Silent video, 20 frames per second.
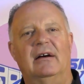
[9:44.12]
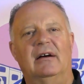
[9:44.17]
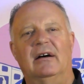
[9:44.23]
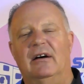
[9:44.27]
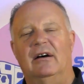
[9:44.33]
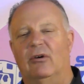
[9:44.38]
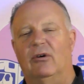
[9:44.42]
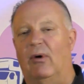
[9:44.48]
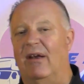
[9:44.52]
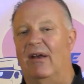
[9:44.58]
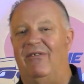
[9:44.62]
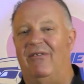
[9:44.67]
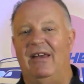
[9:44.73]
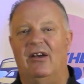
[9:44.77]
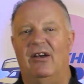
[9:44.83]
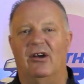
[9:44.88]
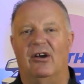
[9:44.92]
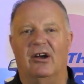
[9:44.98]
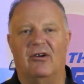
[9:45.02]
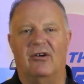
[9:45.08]
What if you
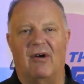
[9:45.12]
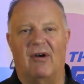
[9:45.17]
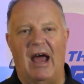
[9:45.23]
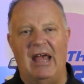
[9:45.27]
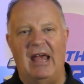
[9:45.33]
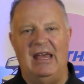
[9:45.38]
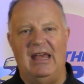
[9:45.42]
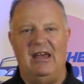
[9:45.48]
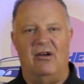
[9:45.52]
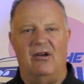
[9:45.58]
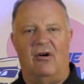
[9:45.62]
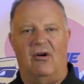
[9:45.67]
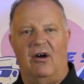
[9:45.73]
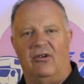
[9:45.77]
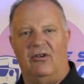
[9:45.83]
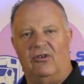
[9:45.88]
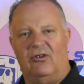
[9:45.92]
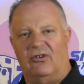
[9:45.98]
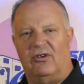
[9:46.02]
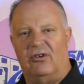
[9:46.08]
hear a grinding
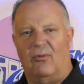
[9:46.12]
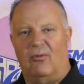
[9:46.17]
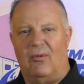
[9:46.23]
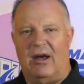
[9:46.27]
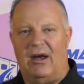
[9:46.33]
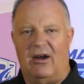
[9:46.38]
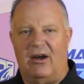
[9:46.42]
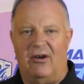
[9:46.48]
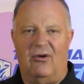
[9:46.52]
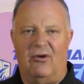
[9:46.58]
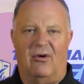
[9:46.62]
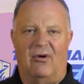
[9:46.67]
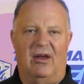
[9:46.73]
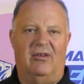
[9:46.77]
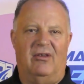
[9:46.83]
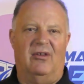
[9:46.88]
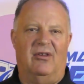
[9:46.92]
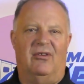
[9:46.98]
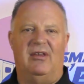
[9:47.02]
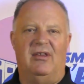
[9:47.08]
noise or some weird
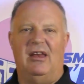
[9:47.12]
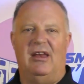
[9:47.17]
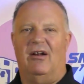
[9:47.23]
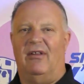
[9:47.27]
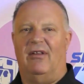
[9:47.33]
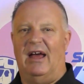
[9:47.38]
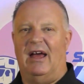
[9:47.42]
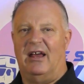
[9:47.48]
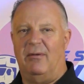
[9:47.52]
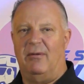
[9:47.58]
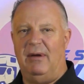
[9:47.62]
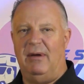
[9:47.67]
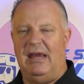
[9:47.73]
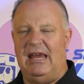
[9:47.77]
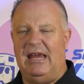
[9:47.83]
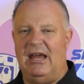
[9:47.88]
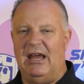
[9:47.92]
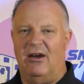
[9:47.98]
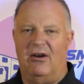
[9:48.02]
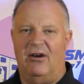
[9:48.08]
noises? That could be
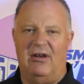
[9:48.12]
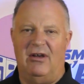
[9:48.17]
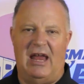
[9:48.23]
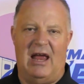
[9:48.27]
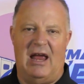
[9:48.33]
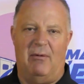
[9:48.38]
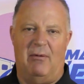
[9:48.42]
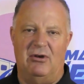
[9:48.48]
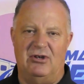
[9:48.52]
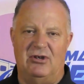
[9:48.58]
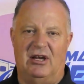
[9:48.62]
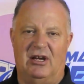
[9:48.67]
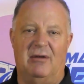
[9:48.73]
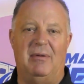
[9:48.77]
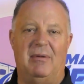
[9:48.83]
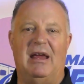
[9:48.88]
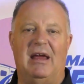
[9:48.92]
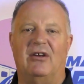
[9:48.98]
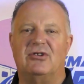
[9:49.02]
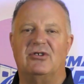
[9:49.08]
gear damage. It could
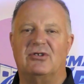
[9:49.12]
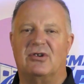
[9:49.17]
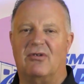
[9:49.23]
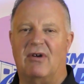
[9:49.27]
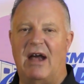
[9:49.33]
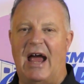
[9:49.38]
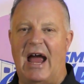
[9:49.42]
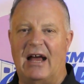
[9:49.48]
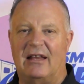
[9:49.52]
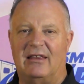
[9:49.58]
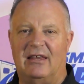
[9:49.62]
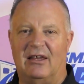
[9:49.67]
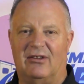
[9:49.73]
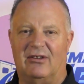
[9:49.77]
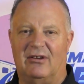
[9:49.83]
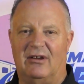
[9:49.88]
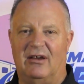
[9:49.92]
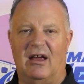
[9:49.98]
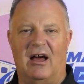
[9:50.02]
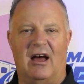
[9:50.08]
be a track that's
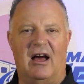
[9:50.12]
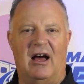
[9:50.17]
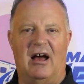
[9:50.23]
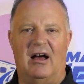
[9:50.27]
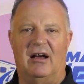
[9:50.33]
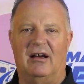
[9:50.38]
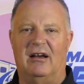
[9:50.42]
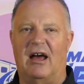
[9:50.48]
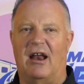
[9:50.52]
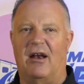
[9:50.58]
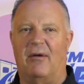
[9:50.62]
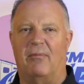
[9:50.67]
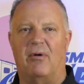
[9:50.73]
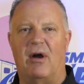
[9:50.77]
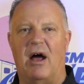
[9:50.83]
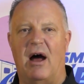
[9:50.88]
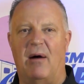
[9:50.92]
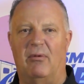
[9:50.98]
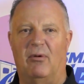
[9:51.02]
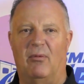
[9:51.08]
got a
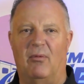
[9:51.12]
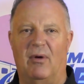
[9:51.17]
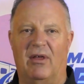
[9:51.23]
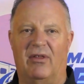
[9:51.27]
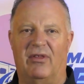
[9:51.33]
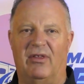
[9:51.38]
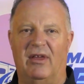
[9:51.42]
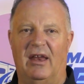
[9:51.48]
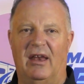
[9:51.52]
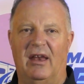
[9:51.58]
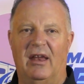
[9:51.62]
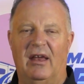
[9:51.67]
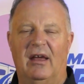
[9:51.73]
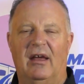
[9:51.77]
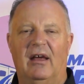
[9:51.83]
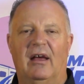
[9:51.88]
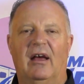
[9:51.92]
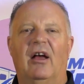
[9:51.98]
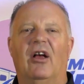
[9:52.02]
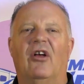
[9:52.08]
problem with it.
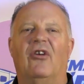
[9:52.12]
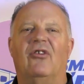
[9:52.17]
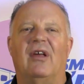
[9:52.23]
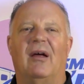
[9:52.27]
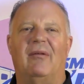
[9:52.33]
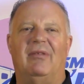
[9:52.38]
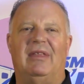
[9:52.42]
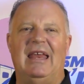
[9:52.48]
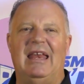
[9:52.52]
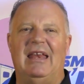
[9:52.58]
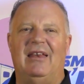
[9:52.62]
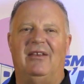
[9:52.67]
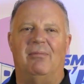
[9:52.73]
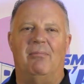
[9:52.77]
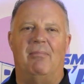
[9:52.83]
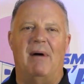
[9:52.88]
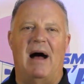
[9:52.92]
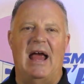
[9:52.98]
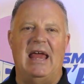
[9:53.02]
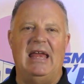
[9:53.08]
Something's
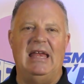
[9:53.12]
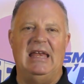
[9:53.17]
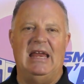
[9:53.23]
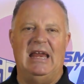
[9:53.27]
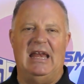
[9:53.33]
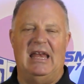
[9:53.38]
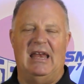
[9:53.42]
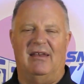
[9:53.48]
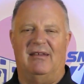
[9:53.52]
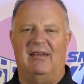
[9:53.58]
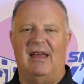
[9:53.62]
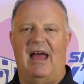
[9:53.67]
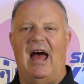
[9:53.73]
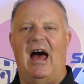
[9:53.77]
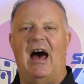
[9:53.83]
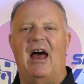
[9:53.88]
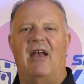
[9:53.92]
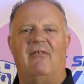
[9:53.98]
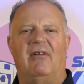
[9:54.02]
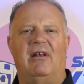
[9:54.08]
binding is
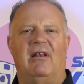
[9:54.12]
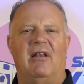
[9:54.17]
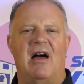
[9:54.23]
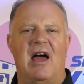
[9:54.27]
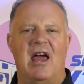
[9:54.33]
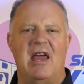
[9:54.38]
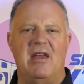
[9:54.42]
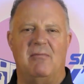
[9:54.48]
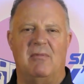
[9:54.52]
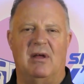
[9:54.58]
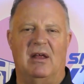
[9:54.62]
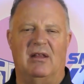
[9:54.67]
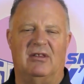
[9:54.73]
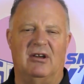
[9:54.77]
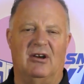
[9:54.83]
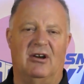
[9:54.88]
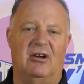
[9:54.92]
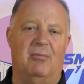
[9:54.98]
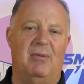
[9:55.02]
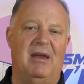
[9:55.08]
out of alignment.
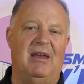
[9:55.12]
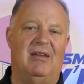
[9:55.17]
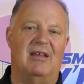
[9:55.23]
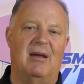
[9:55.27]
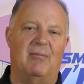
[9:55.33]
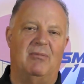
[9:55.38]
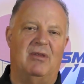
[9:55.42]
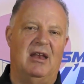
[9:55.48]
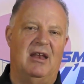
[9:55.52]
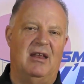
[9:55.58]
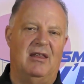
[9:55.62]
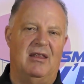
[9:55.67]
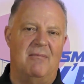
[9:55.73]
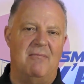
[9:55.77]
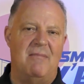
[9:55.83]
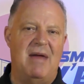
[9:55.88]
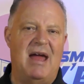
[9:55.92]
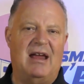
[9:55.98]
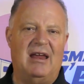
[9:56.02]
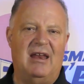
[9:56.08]
There could be something in the
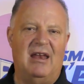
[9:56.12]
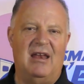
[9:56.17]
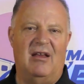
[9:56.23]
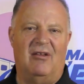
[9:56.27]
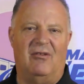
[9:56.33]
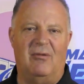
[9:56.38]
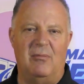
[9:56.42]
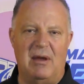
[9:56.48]
mechanism.